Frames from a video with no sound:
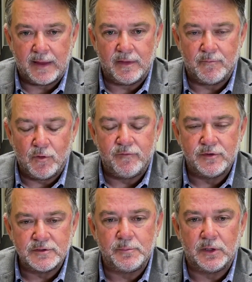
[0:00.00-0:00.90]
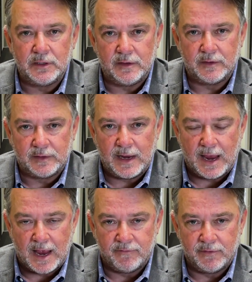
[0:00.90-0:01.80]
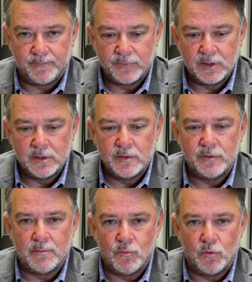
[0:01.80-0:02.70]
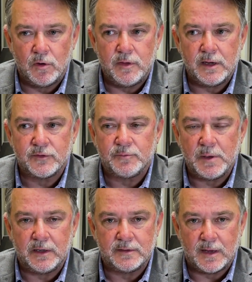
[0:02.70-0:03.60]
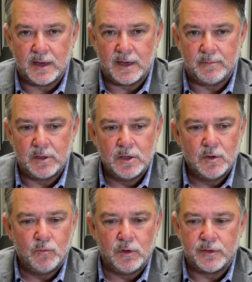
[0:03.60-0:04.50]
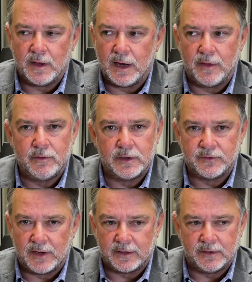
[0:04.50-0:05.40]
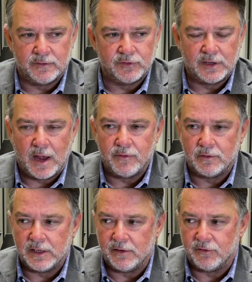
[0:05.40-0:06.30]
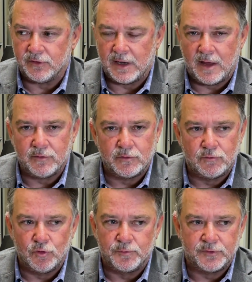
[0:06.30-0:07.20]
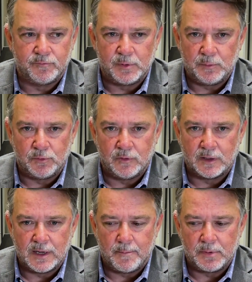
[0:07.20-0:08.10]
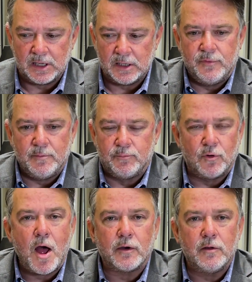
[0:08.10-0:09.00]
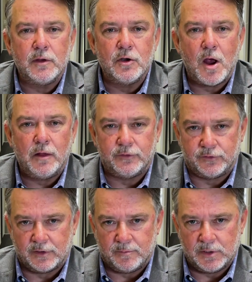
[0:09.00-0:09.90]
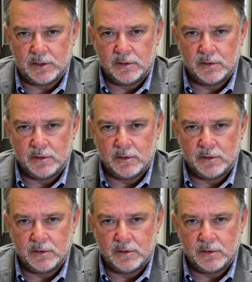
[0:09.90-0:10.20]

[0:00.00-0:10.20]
The more visibility that they have, the more they're spending time with other executives and other leaders and other groups of people in the company, the broader their knowledge is going to be.